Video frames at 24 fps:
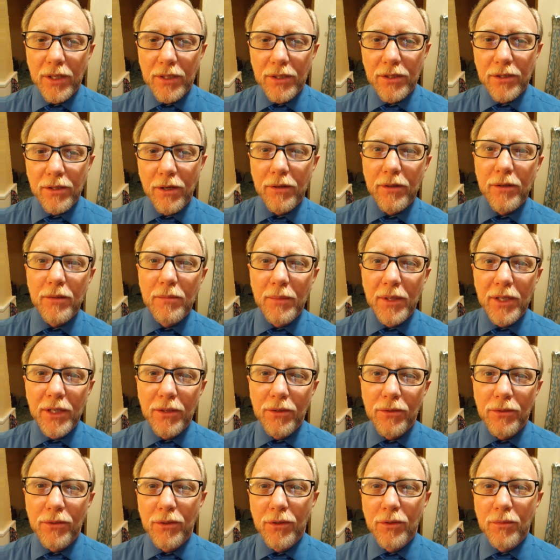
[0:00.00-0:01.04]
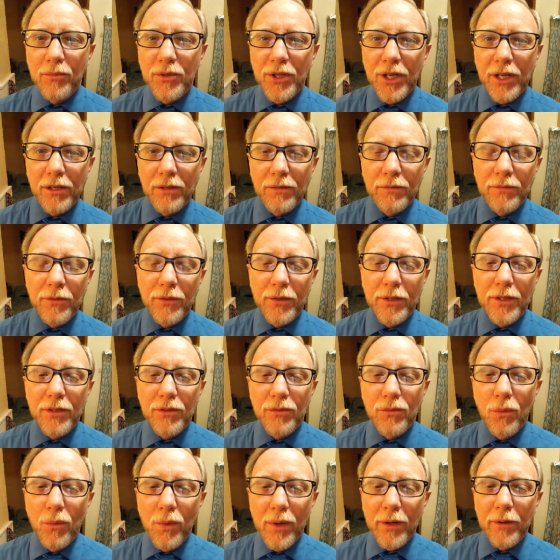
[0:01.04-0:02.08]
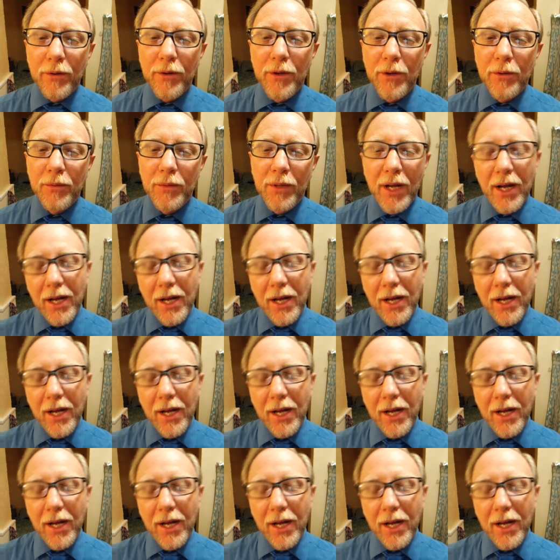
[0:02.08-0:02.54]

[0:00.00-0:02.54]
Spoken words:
I started my YouTube channel for these weirdo